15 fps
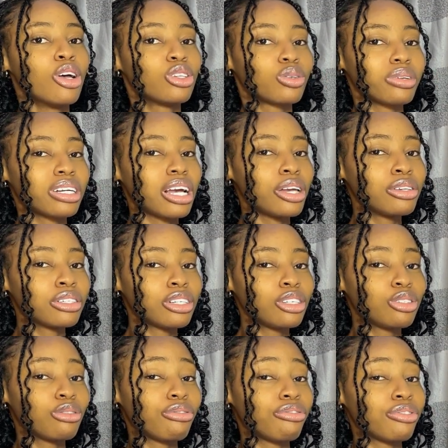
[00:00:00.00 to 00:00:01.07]
So when you're using
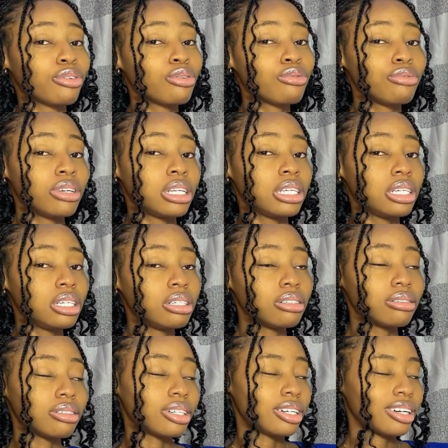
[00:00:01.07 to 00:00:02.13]
it, you feel
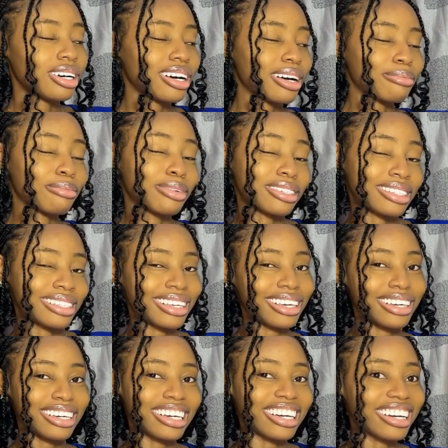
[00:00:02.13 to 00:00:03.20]
really, I'm a
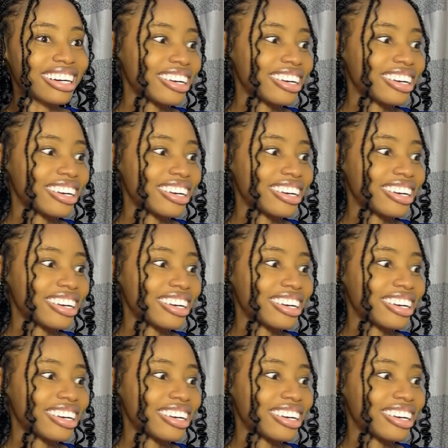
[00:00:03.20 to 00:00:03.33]
skincare